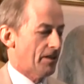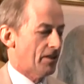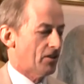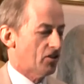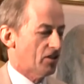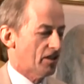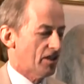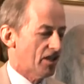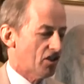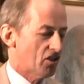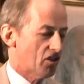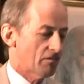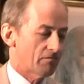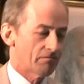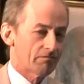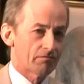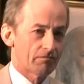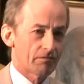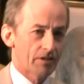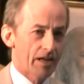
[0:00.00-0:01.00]
agitation,
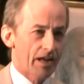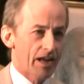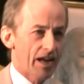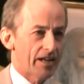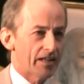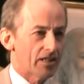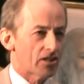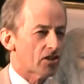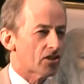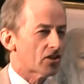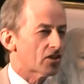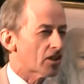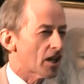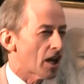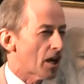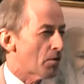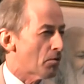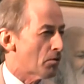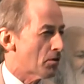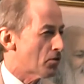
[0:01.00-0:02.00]
and it
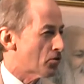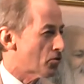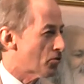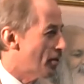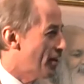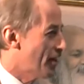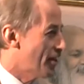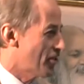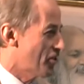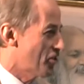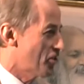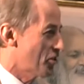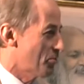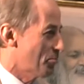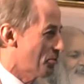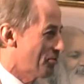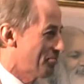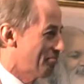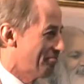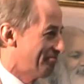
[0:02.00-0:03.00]
sours
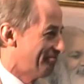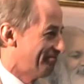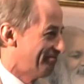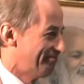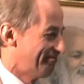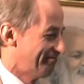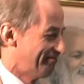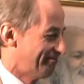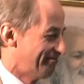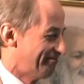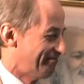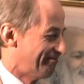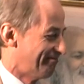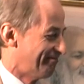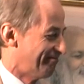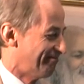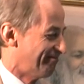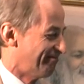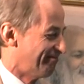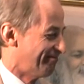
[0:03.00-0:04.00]
relationships.
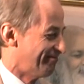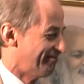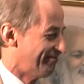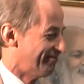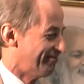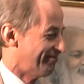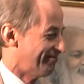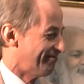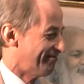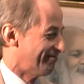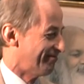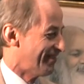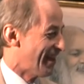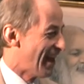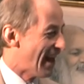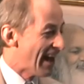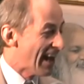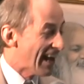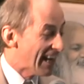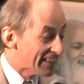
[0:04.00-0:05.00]

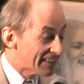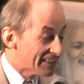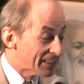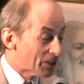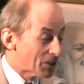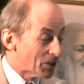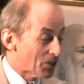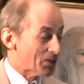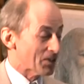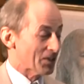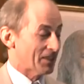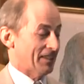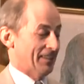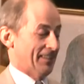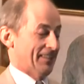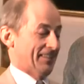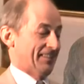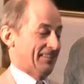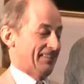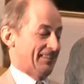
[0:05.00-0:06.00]
The
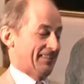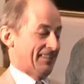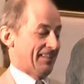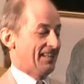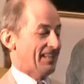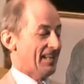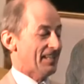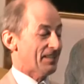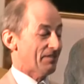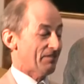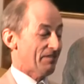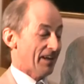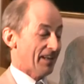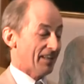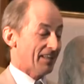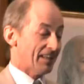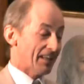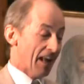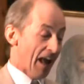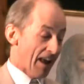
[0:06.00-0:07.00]
dosha that's
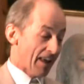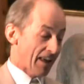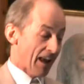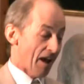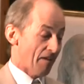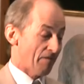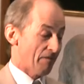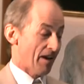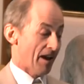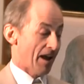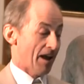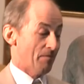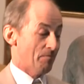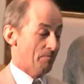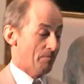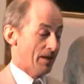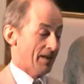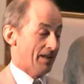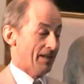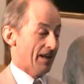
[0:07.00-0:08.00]
affected, kapha
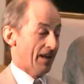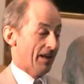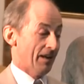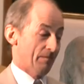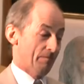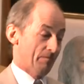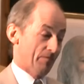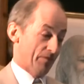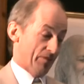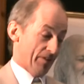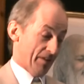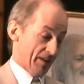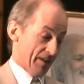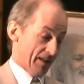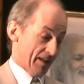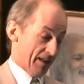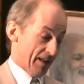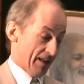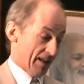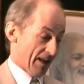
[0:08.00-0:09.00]
and pitta,
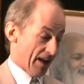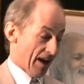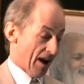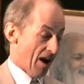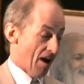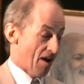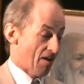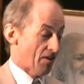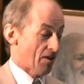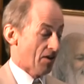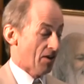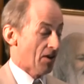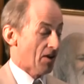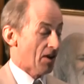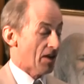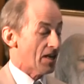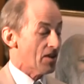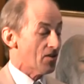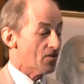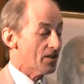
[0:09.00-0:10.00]
are
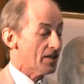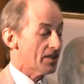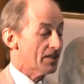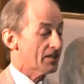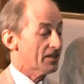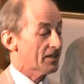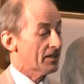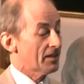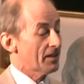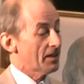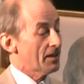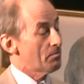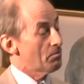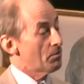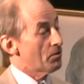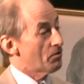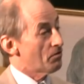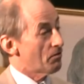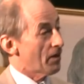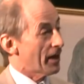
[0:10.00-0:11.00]
increased,
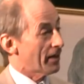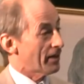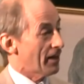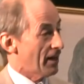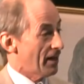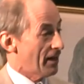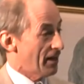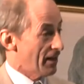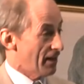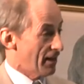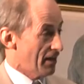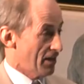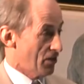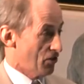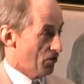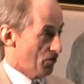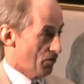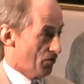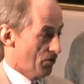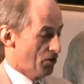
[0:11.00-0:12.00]
but vata
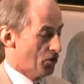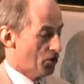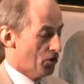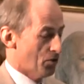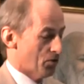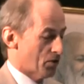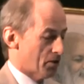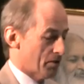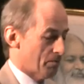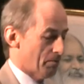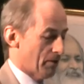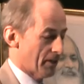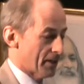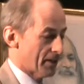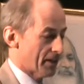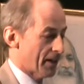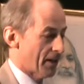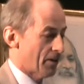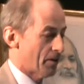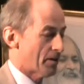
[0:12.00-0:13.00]
is reduced by the
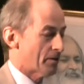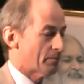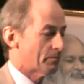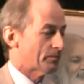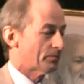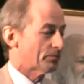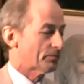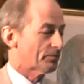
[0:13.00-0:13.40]
sour.